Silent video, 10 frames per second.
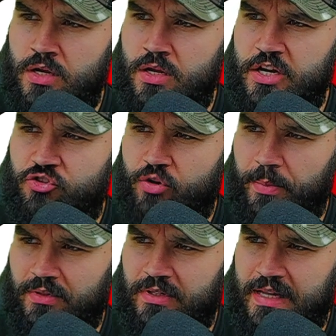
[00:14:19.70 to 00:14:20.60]
He
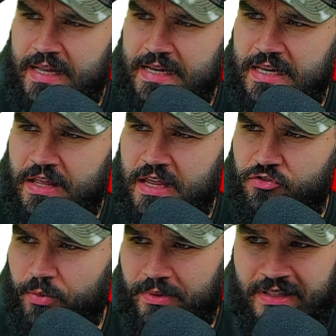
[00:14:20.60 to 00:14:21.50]
tripled
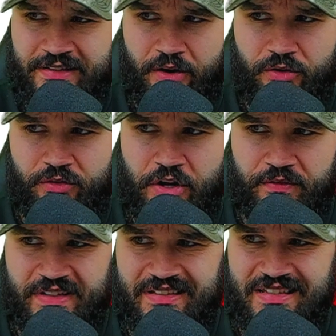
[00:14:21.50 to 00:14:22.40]
the territory of
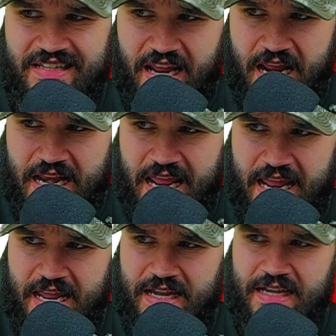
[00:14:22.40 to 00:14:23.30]
his state,
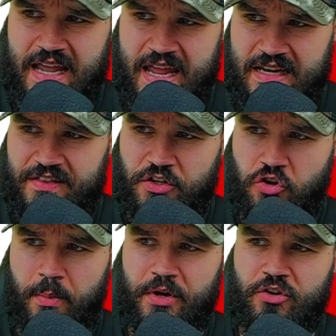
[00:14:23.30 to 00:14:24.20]
ended the
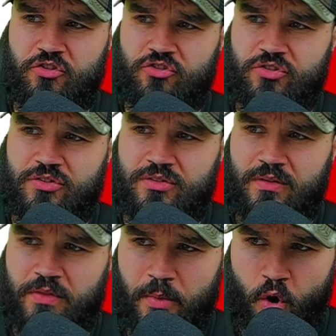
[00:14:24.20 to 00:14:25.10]
dominance
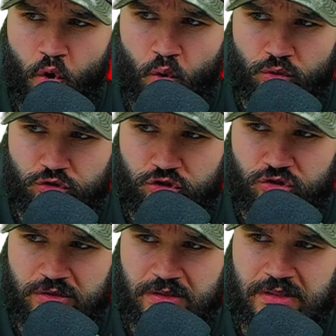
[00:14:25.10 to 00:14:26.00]
of the
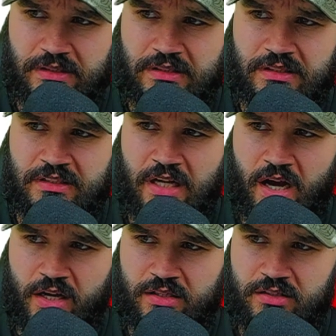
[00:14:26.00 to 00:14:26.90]
Mongols,
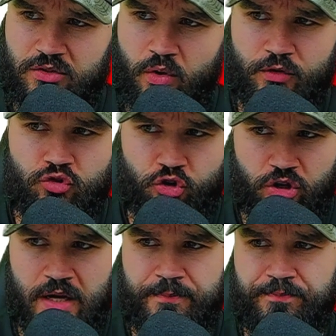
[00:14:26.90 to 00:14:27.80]
Tartars over
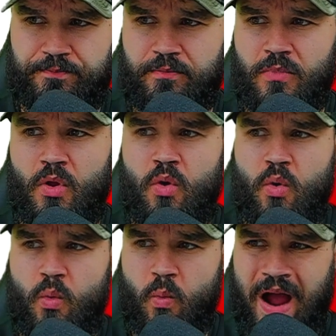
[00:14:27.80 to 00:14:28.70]
Russia.
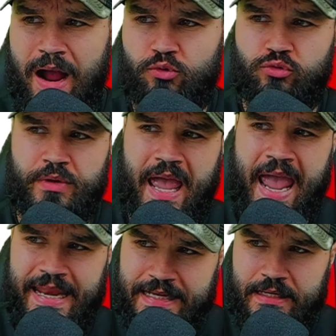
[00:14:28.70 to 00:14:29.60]
Wow, so he
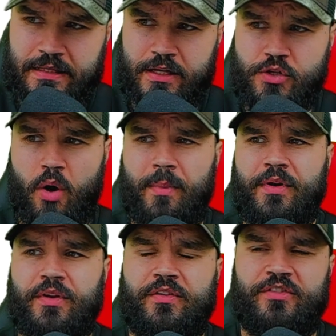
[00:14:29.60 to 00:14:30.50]
ended the
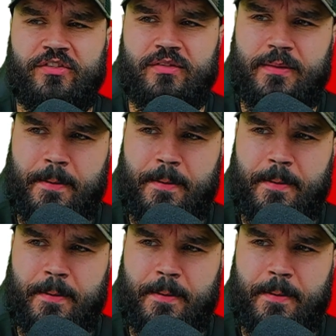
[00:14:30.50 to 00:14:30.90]
dominance.